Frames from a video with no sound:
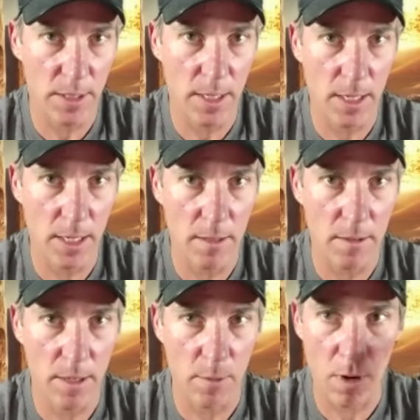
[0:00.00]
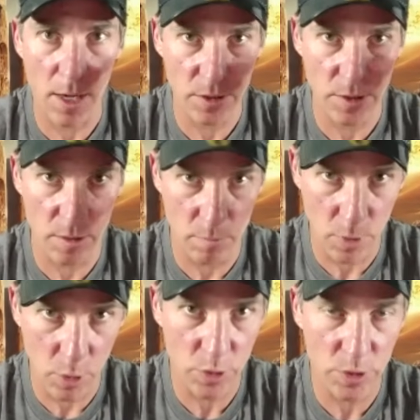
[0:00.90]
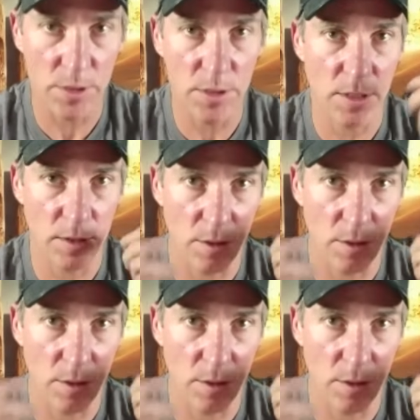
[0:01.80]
and I watch their emotions and